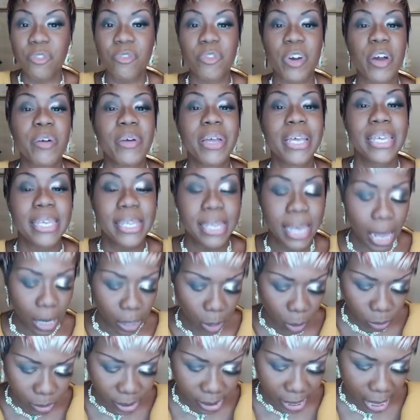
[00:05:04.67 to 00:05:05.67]
very
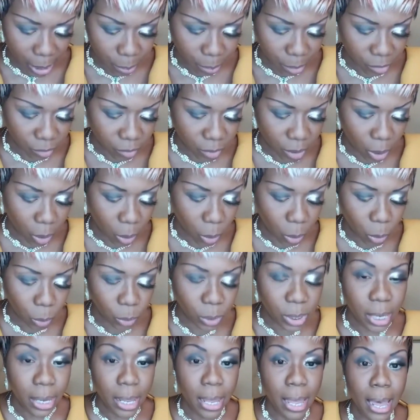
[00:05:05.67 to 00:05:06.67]
yellow type of
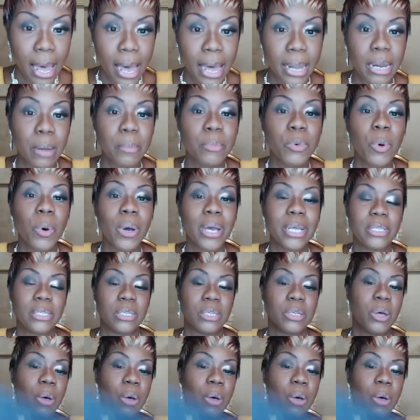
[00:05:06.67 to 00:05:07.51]
gold. And I'm going to